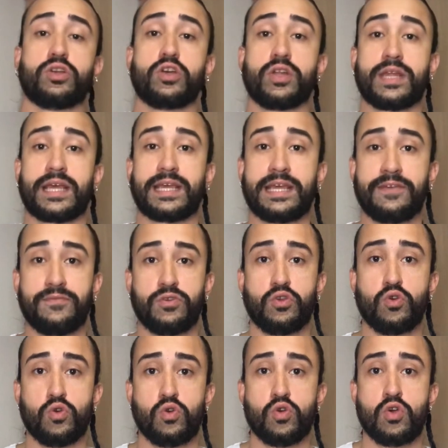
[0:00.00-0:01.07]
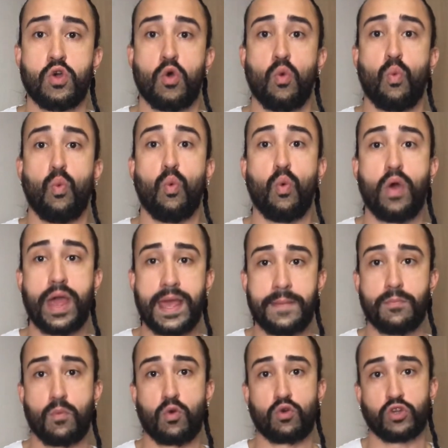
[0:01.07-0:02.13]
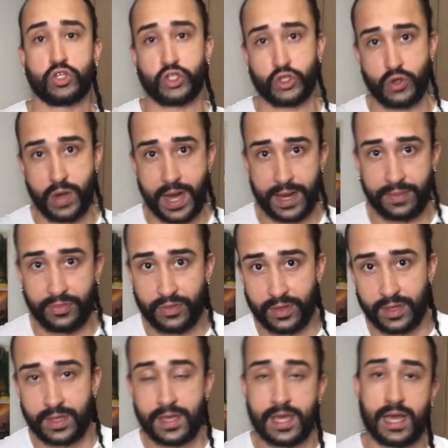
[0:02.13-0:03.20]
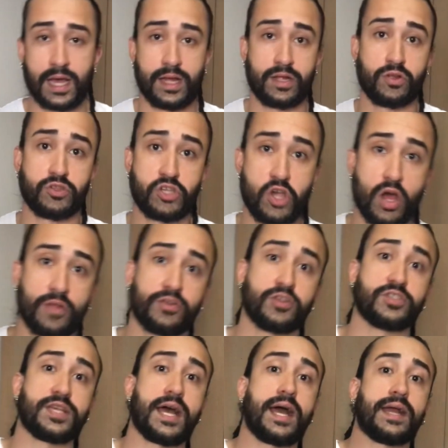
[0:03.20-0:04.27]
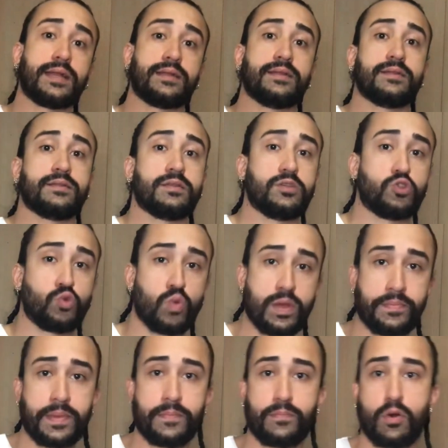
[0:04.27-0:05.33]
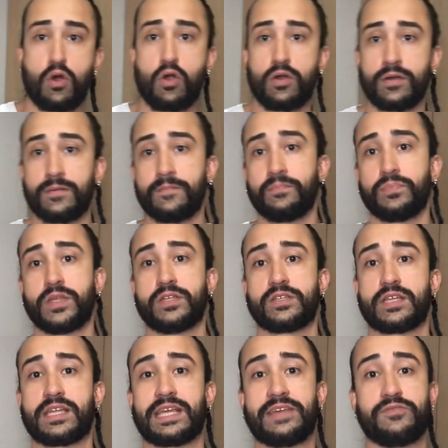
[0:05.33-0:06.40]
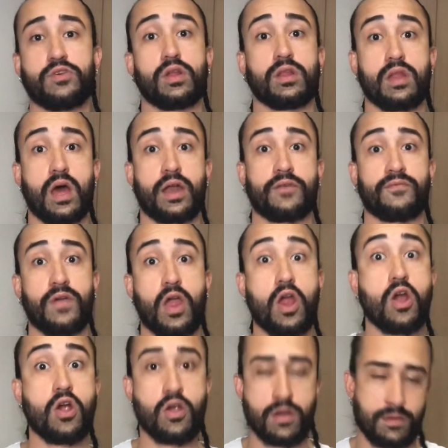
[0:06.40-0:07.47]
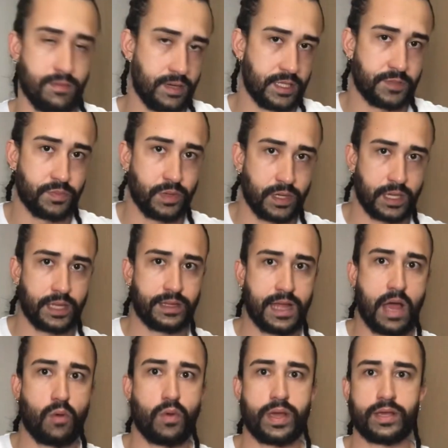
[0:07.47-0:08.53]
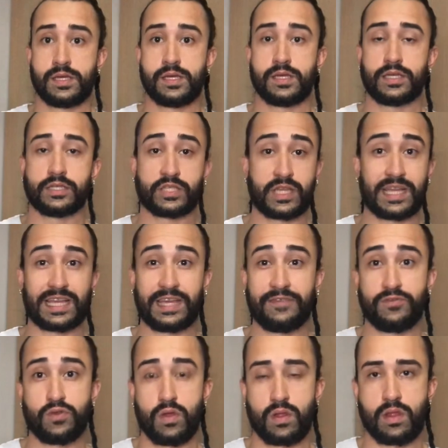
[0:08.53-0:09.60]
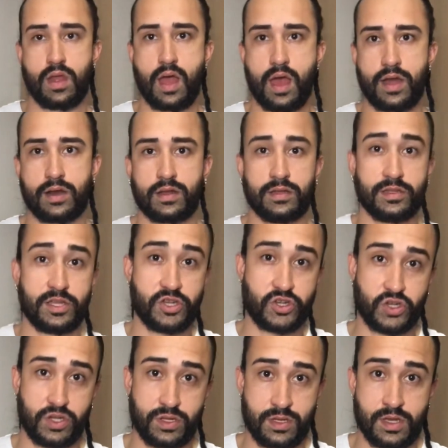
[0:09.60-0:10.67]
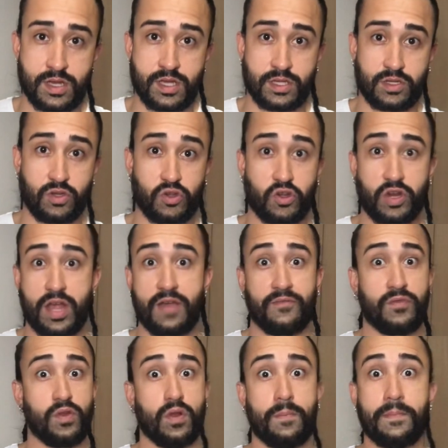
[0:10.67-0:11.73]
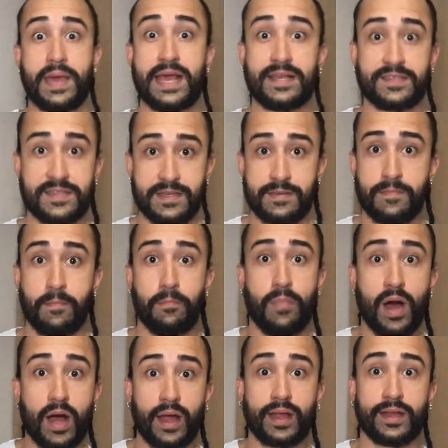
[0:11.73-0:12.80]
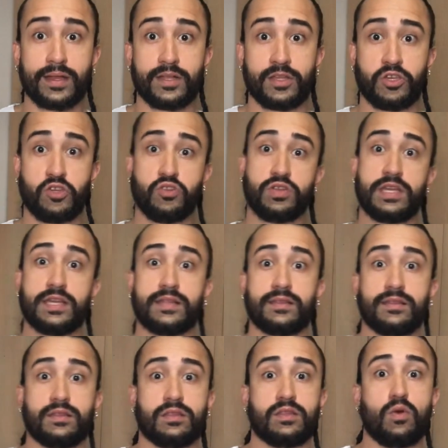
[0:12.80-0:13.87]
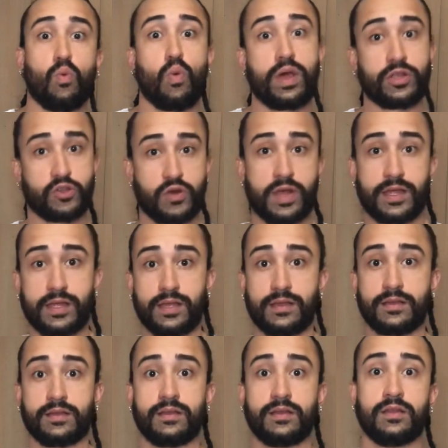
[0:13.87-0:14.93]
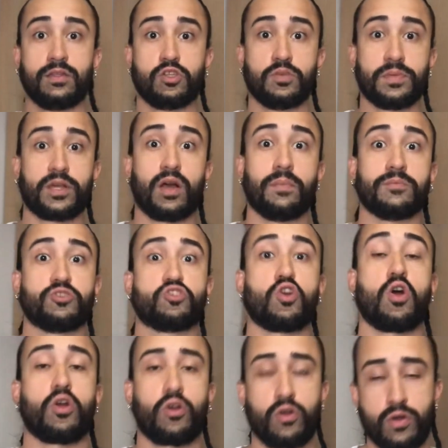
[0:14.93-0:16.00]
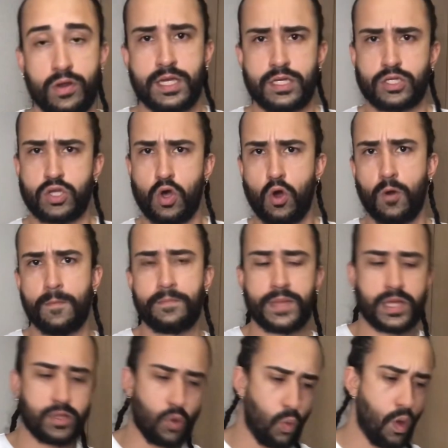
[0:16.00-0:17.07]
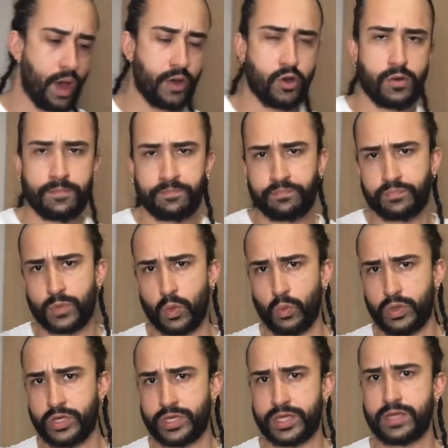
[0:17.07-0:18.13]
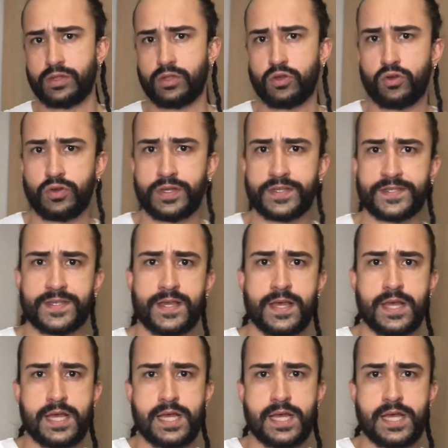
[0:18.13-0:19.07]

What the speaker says: gonna give you way more strength. On the other side, the swimming part is gonna give you a lot of air, let's put it that way. It's gonna give you a lot of condition, so you're gonna feel amazing, but you need the weight training to become stronger. So in the water, what you can do is